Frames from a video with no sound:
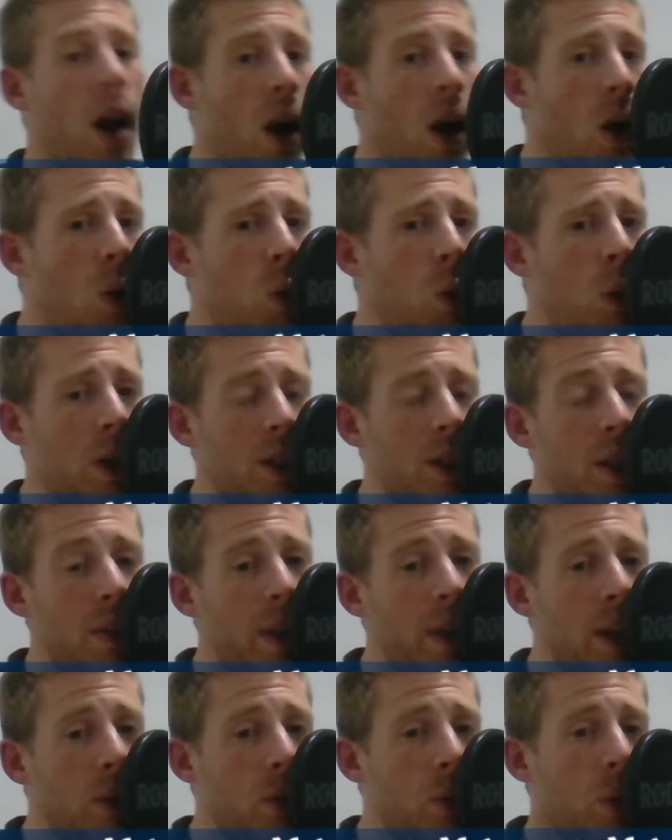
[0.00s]
Oh, what did
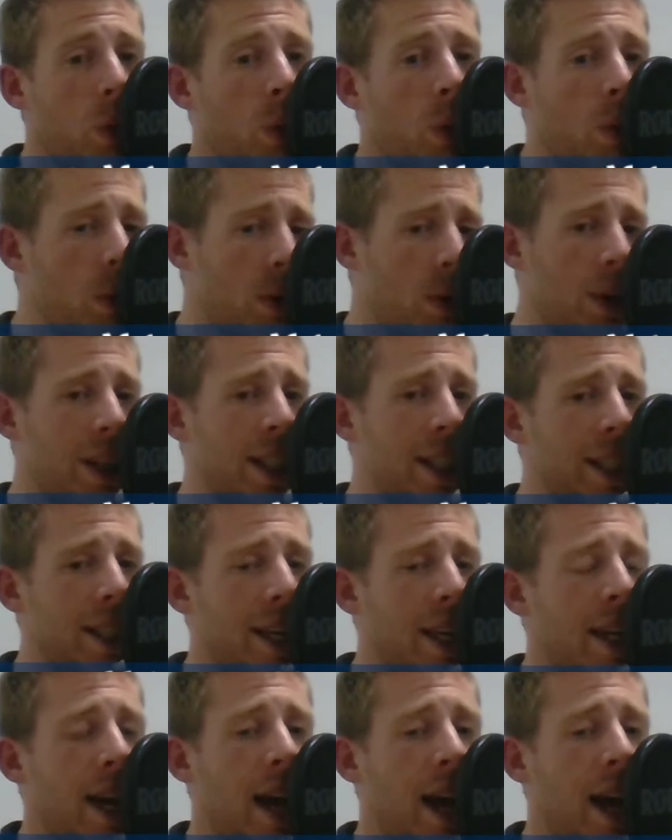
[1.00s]
they draw? Said